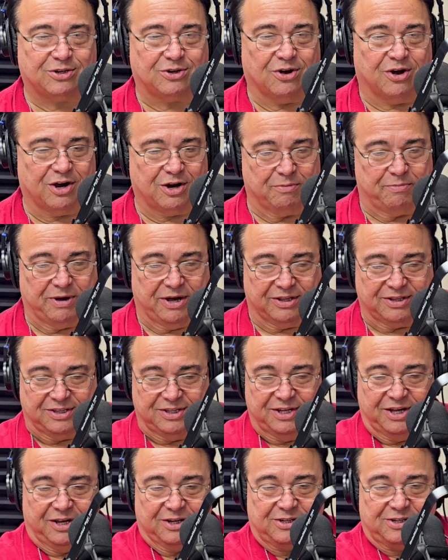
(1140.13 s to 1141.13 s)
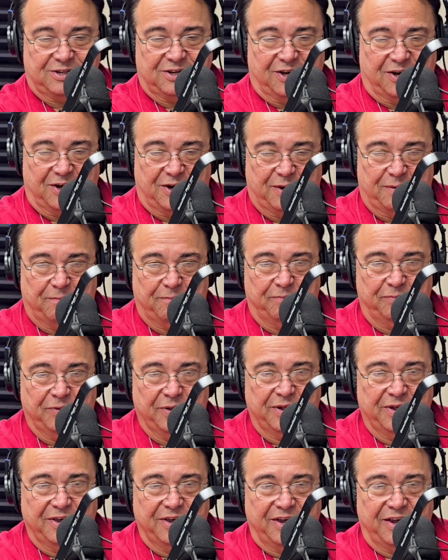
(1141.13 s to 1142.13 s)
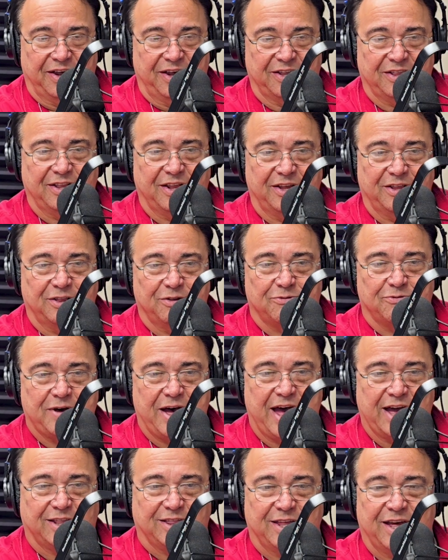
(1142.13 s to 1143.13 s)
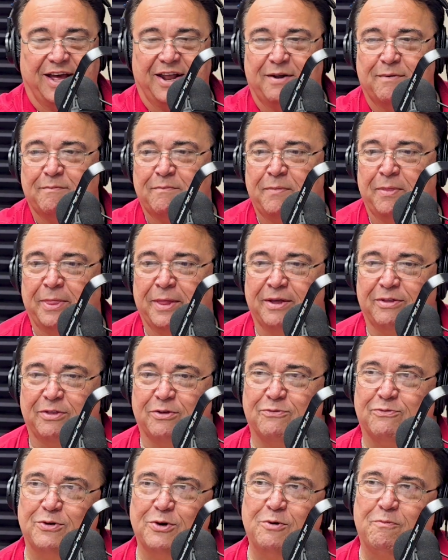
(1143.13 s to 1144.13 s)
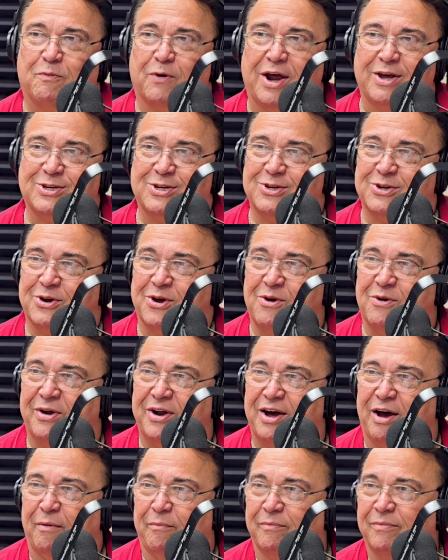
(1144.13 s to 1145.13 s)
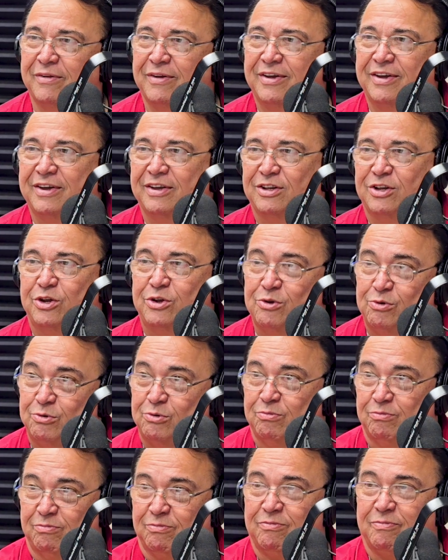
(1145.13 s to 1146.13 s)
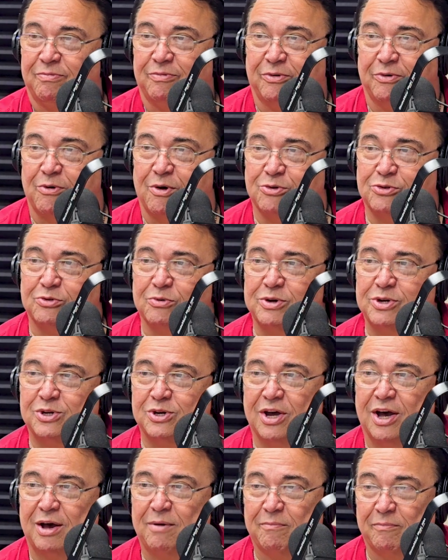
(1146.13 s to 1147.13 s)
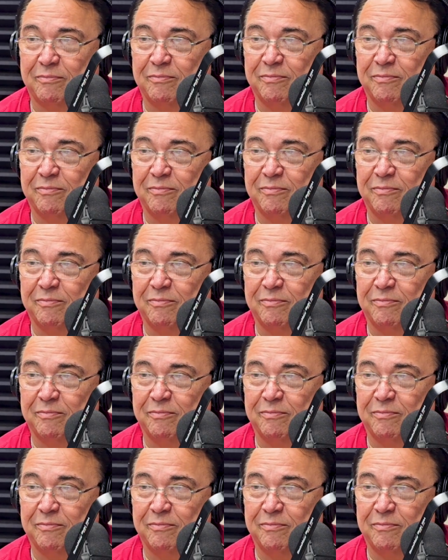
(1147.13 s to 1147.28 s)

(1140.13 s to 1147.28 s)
talk about this. In the fact that the food prices are going up. Do you grocery shop